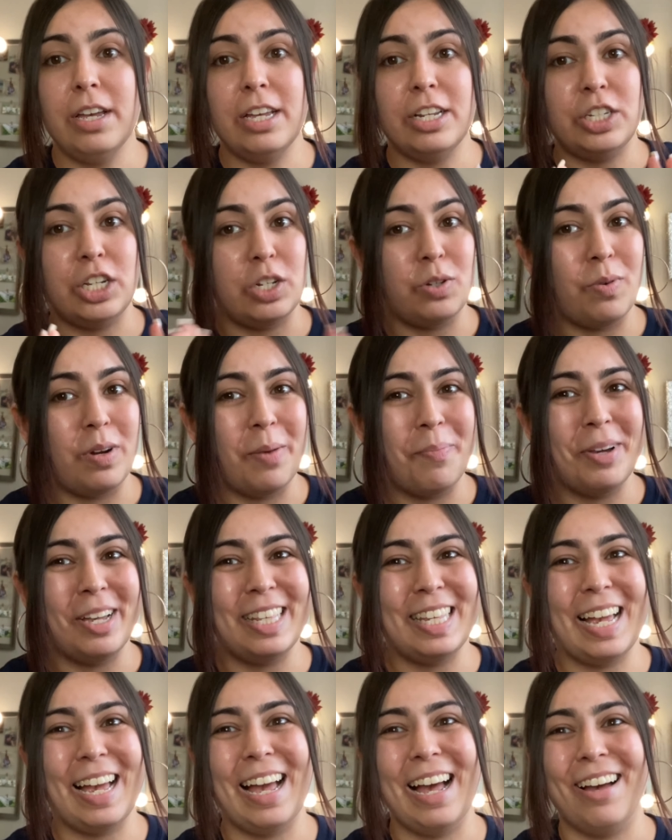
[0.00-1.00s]
just want to
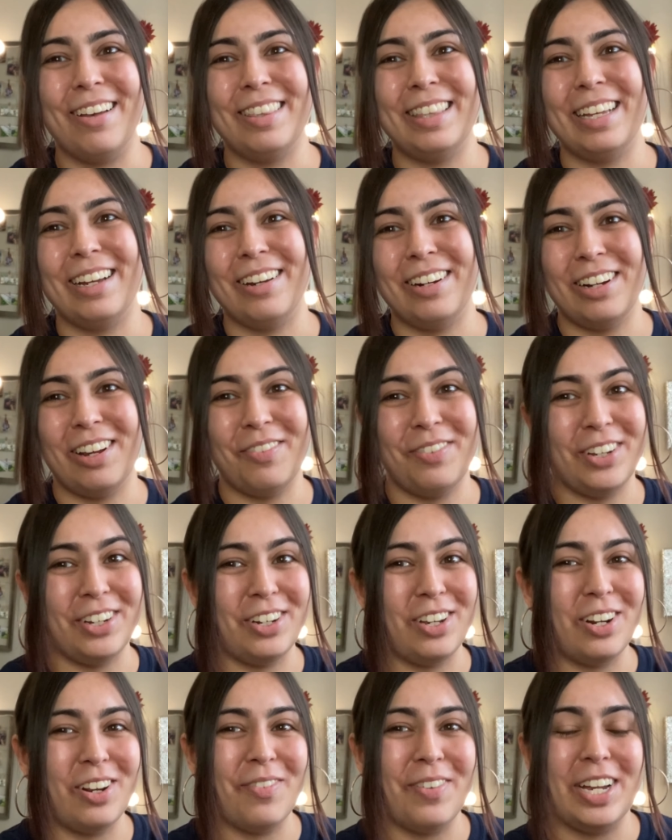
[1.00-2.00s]
put that out there. And if you're
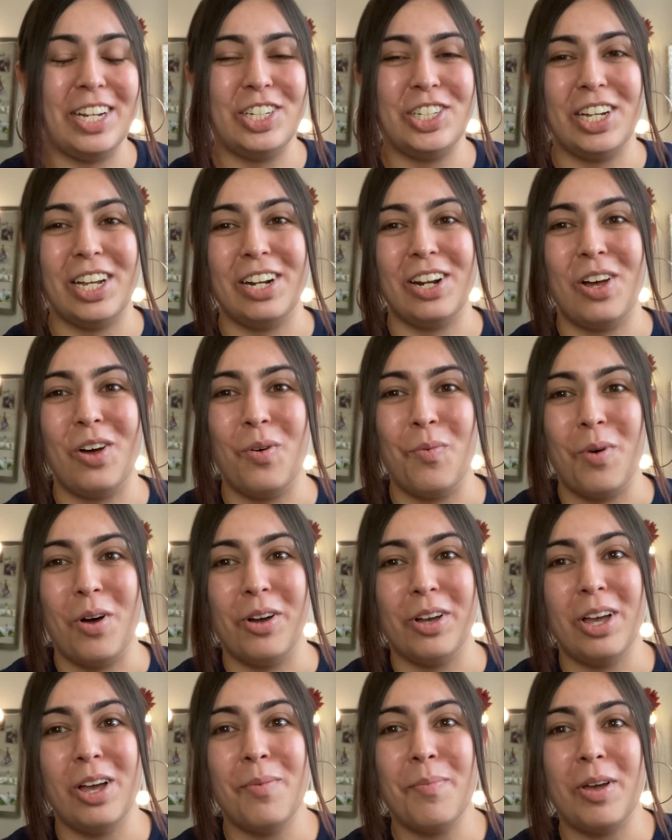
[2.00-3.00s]
new to my channel,
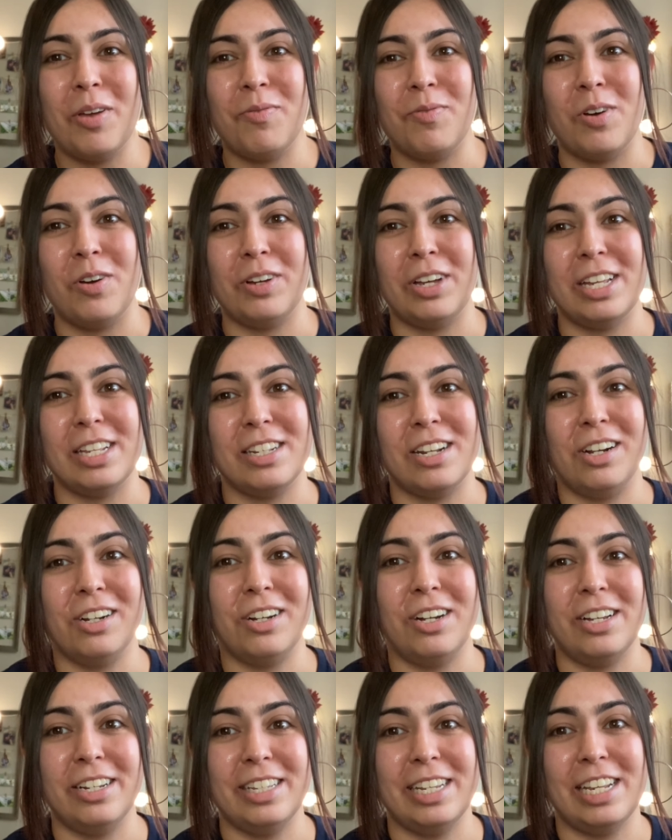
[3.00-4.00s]
welcome. I focus on
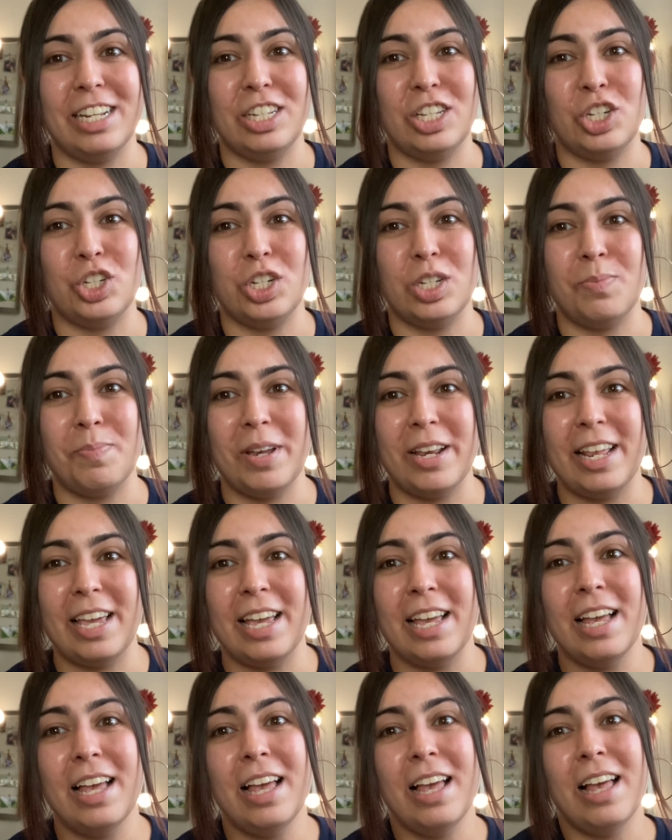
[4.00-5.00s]
content such as
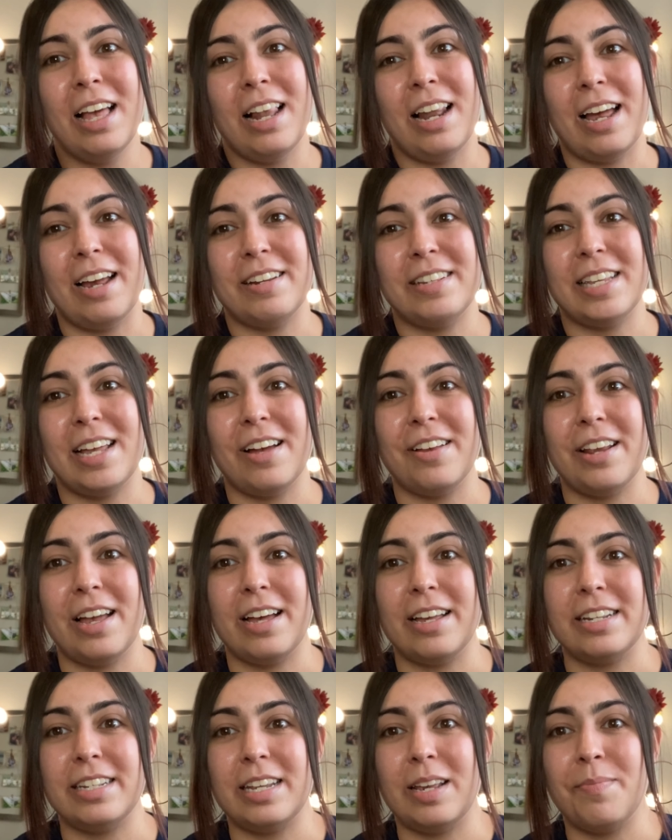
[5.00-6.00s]
beauty, lifestyle, and
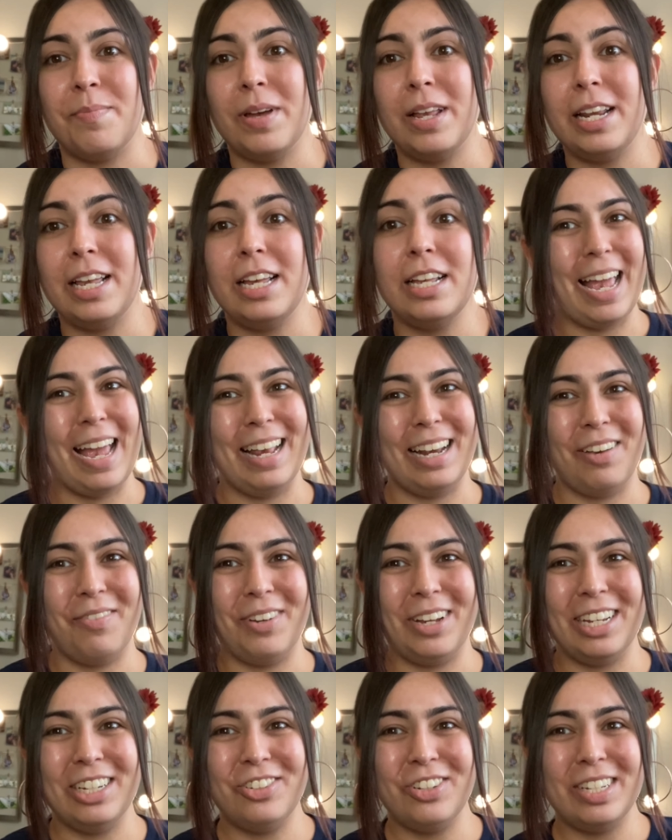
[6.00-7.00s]
how to save money. And if
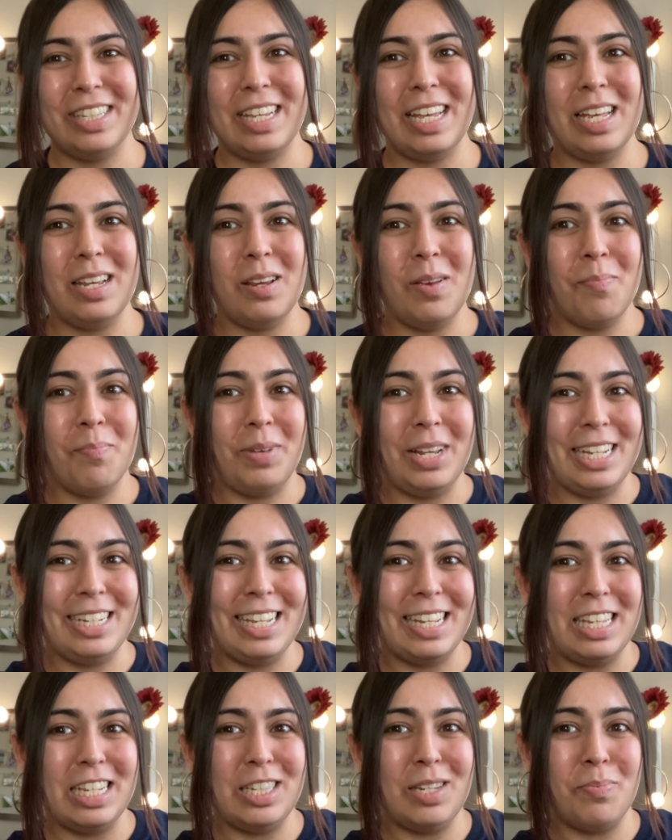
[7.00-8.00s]
you're interested, please
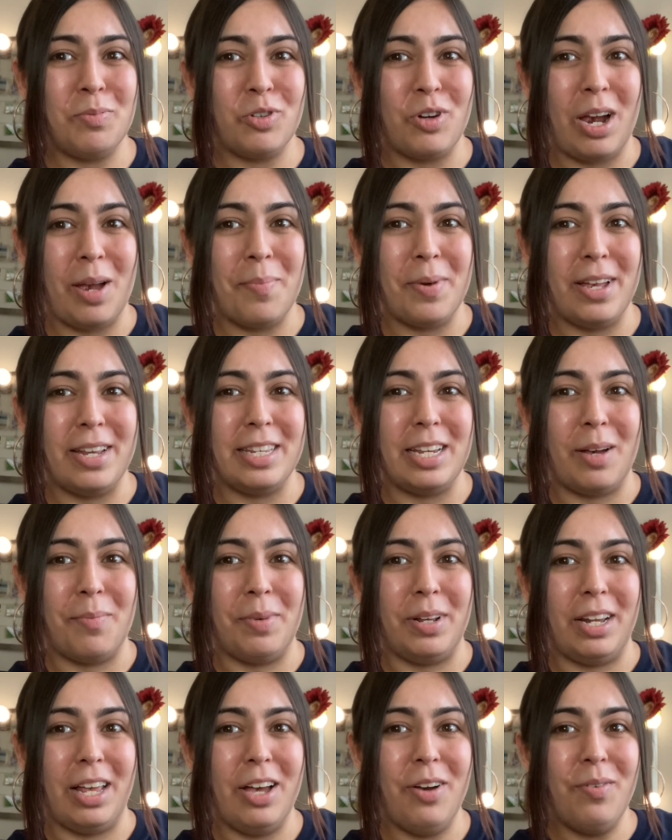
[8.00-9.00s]
hit the subscribe button down
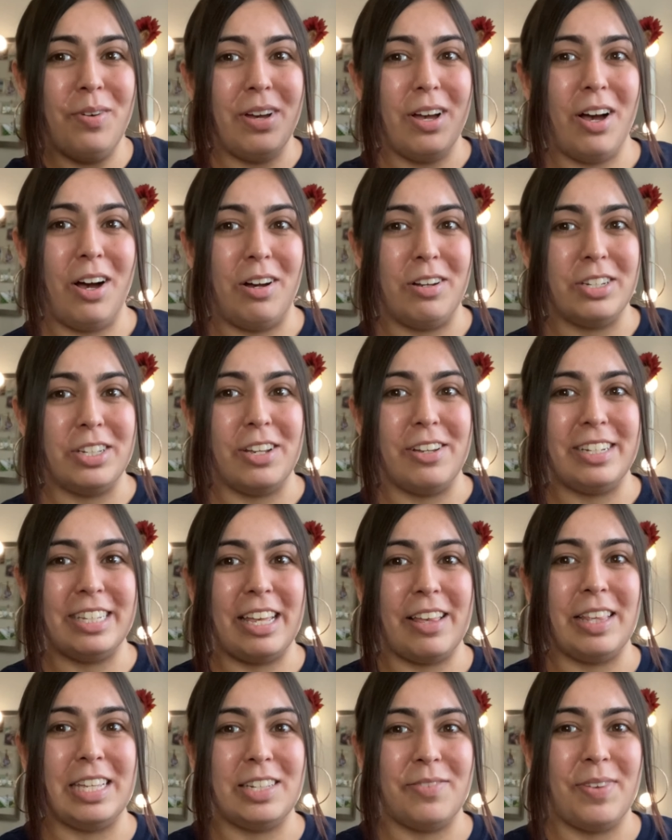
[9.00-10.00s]
below. Also, let's
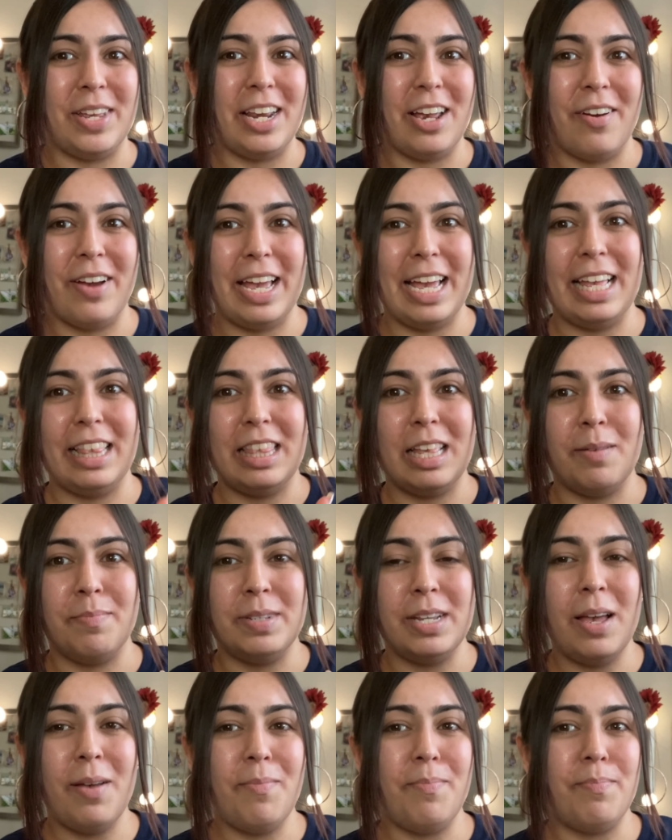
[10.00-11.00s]
give this video a
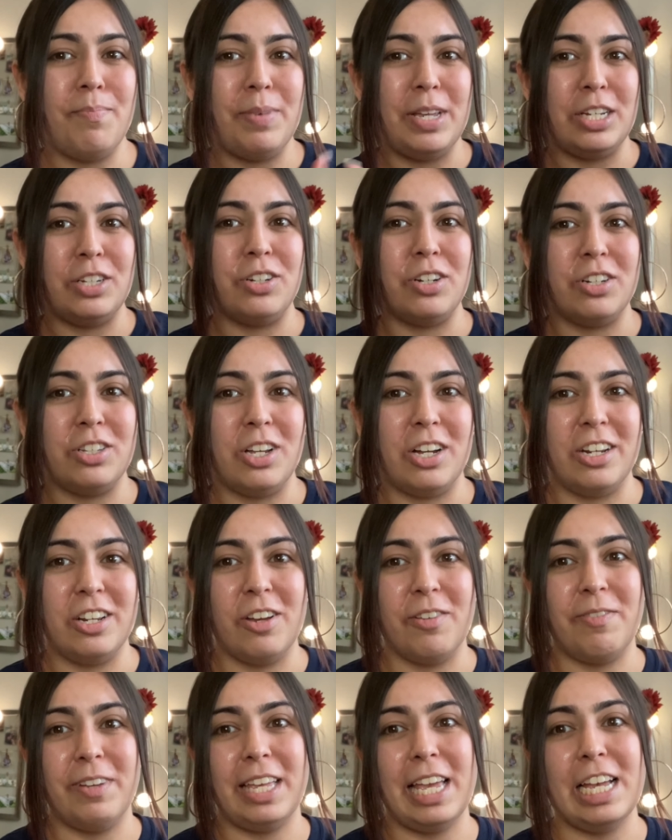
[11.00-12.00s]
thumbs up. Be sure to turn on
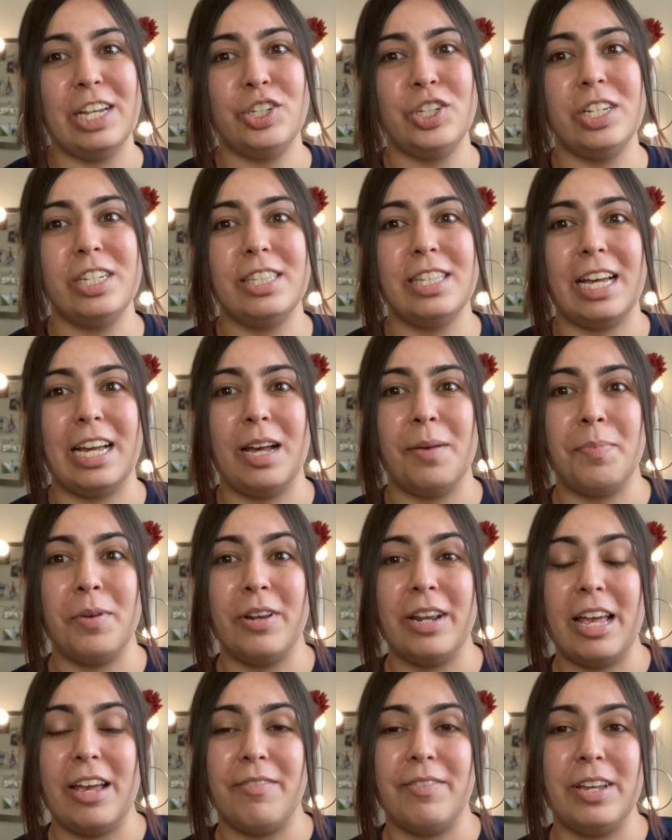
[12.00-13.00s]
notifications. I
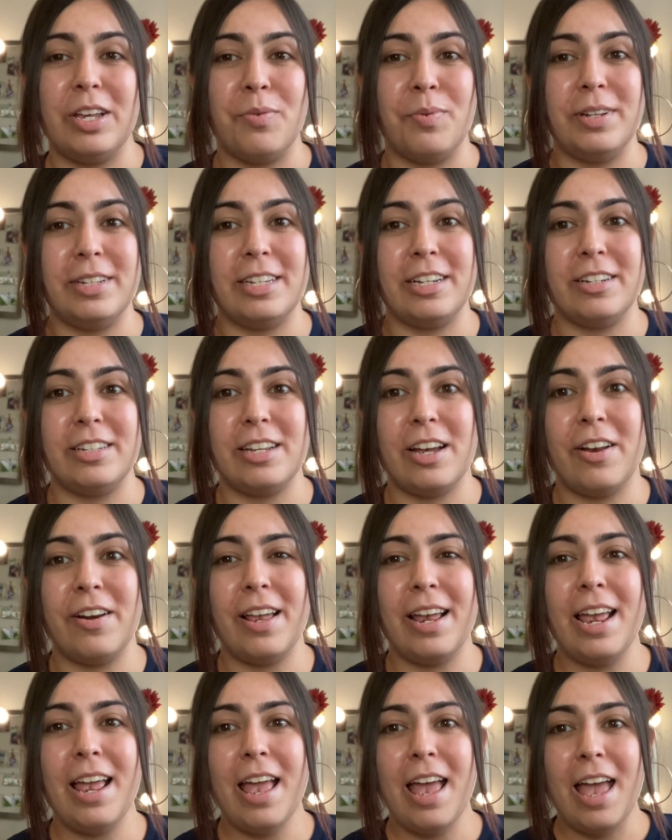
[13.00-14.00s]
upload every Wednesday,
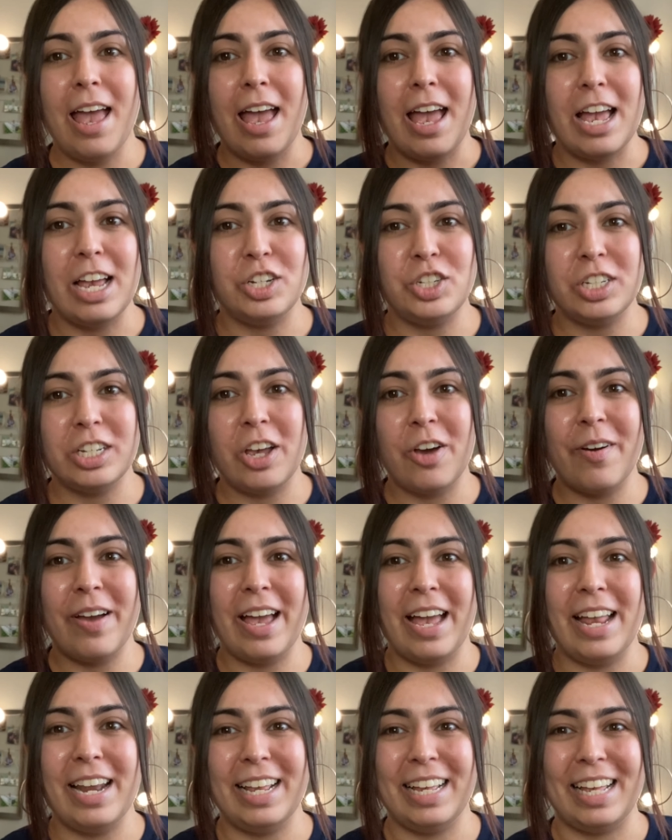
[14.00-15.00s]
Saturday, and just go
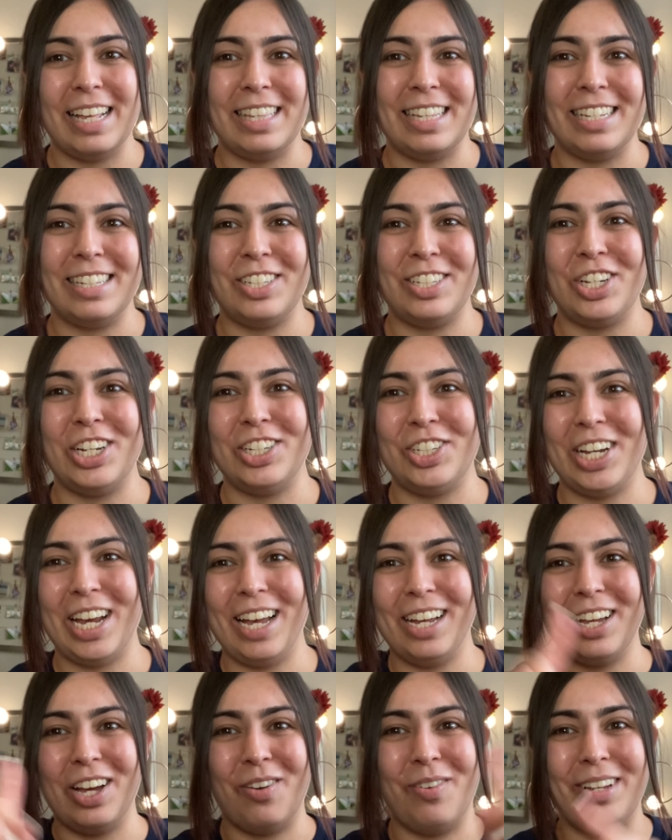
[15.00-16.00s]
ahead and get this chit
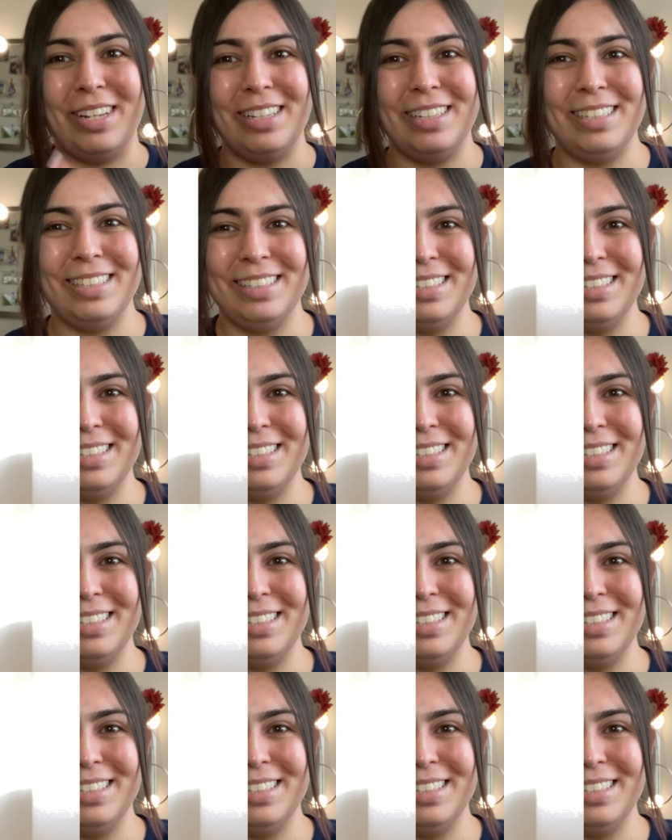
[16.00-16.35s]
chat going.